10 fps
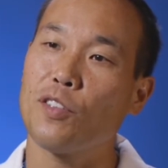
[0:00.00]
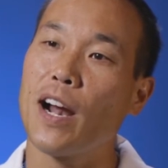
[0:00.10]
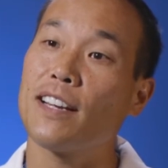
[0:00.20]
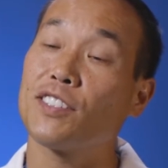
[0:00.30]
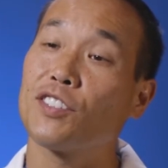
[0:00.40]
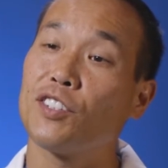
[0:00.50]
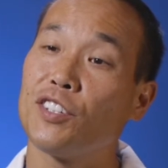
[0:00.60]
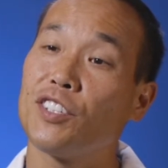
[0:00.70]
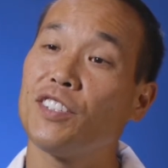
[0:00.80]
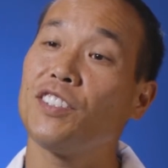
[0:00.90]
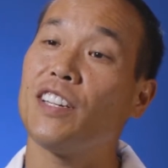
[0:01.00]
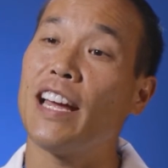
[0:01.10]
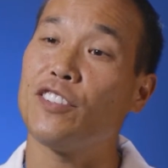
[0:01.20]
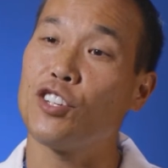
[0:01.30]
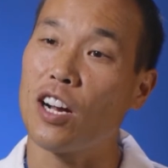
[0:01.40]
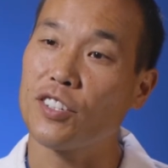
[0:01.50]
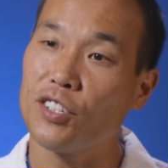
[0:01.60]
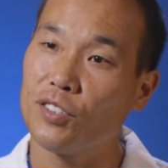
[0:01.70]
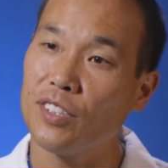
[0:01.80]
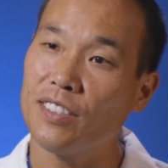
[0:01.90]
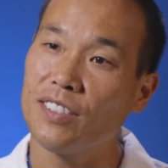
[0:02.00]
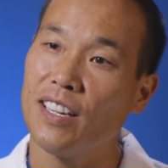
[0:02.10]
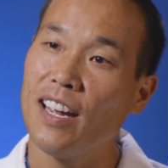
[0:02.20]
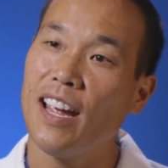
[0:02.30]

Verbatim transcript: and thoracic surgeons at CHOC Children's,